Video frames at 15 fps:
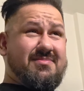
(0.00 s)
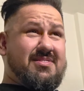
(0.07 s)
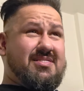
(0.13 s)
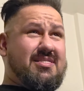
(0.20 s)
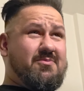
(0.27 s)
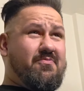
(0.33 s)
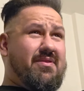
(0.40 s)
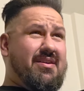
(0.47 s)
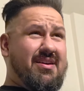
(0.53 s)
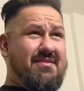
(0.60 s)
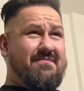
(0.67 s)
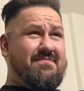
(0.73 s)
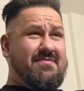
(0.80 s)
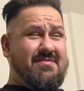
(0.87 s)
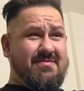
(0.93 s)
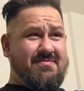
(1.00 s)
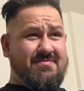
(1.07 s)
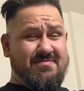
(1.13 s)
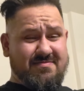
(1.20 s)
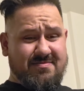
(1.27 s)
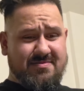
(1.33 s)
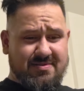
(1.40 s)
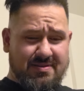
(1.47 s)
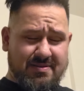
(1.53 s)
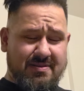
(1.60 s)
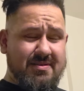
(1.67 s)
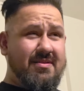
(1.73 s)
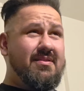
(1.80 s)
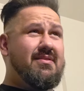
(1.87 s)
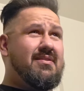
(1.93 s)
Just spray at a
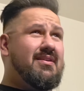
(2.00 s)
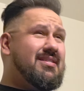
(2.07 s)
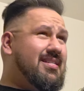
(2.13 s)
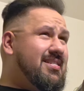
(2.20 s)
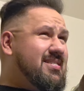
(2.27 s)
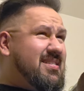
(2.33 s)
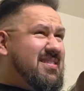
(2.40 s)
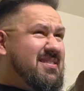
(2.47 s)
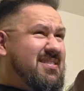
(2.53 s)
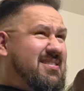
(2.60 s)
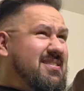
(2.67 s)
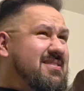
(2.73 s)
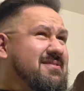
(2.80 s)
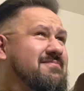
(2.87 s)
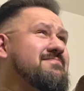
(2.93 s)
distance,